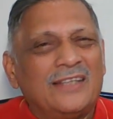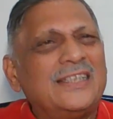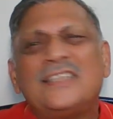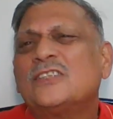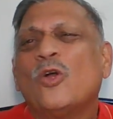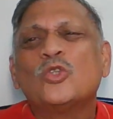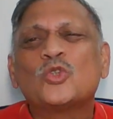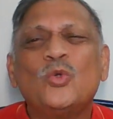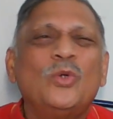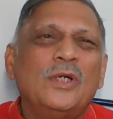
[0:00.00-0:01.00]
There is
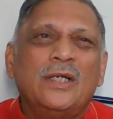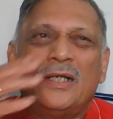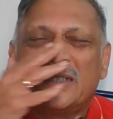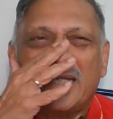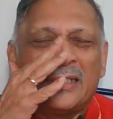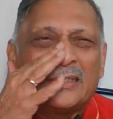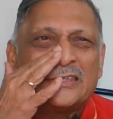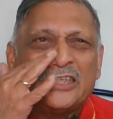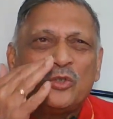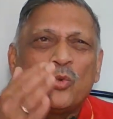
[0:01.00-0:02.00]
also a
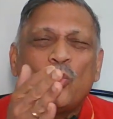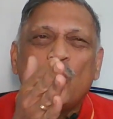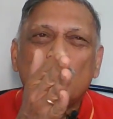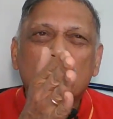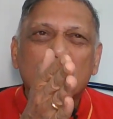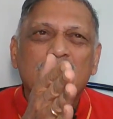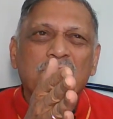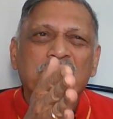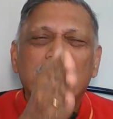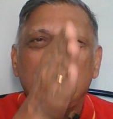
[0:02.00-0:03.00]
tendency to coat the
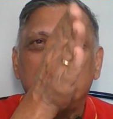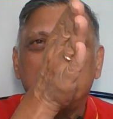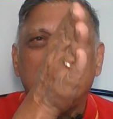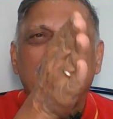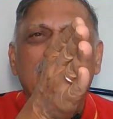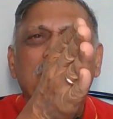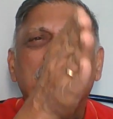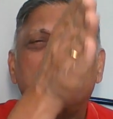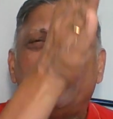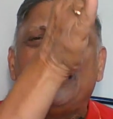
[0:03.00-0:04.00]
film in a
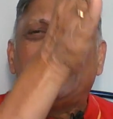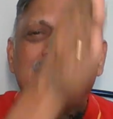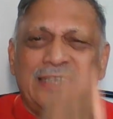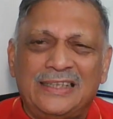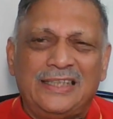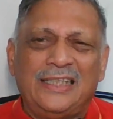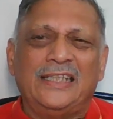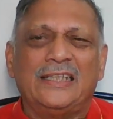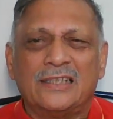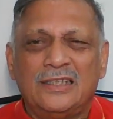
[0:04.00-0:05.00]
very thin
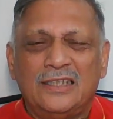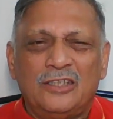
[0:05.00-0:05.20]
layer,